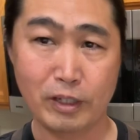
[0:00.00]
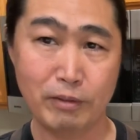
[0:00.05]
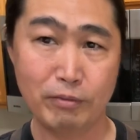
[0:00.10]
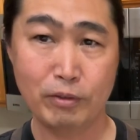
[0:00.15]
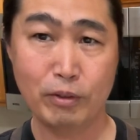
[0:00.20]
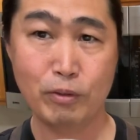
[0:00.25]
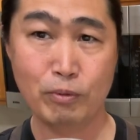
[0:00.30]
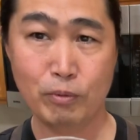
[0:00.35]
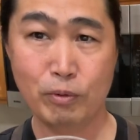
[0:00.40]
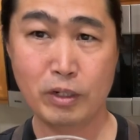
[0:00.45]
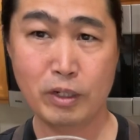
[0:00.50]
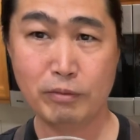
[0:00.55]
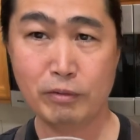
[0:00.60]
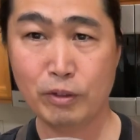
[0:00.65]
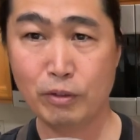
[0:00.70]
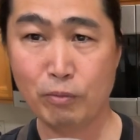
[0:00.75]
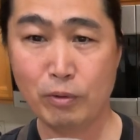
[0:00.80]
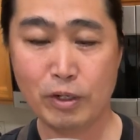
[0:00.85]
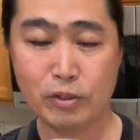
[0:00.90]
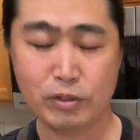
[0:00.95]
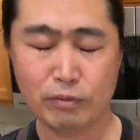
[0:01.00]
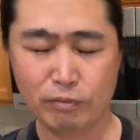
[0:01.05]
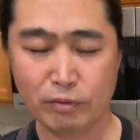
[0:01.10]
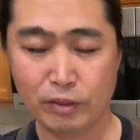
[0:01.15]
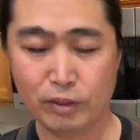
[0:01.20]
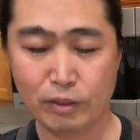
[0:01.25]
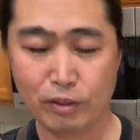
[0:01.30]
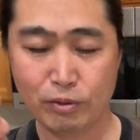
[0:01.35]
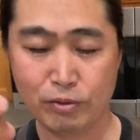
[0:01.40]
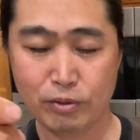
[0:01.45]
If you, whenever you're watching
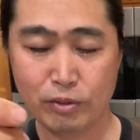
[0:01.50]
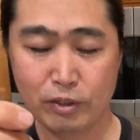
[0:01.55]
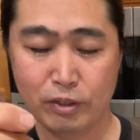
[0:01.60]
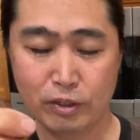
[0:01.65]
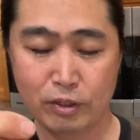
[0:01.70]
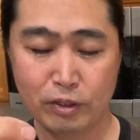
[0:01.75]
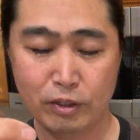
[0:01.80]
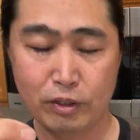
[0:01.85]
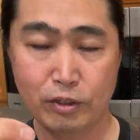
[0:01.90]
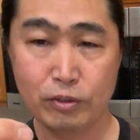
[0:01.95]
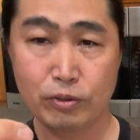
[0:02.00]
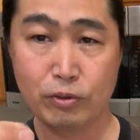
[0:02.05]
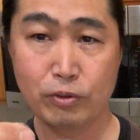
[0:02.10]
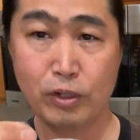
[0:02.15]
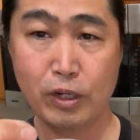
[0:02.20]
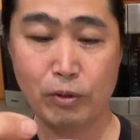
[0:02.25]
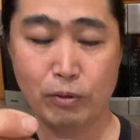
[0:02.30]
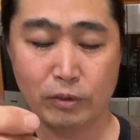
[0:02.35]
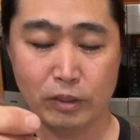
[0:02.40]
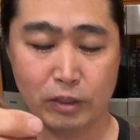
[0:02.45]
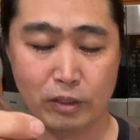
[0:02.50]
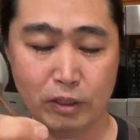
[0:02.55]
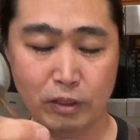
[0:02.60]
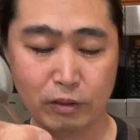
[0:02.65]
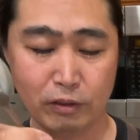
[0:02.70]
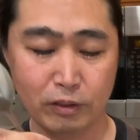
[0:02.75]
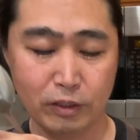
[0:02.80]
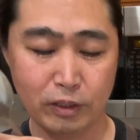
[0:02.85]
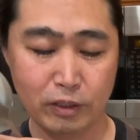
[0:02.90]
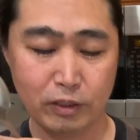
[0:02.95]
videos, so you're going to
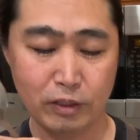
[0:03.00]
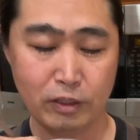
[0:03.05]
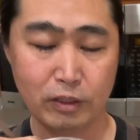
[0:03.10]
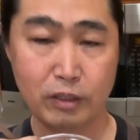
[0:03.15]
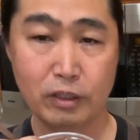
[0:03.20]
tilt it,